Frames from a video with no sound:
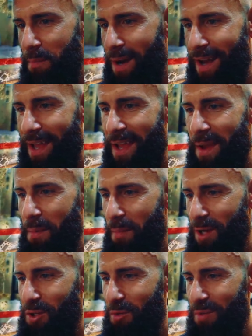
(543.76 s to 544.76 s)
my
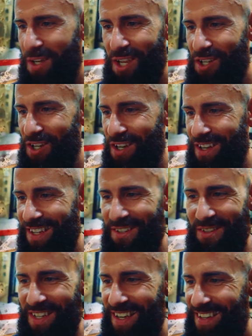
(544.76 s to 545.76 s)
mushroom teacher, as
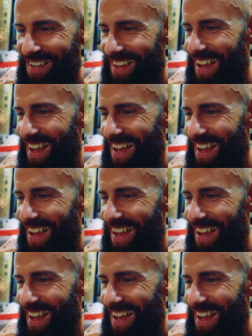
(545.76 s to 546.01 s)
you said,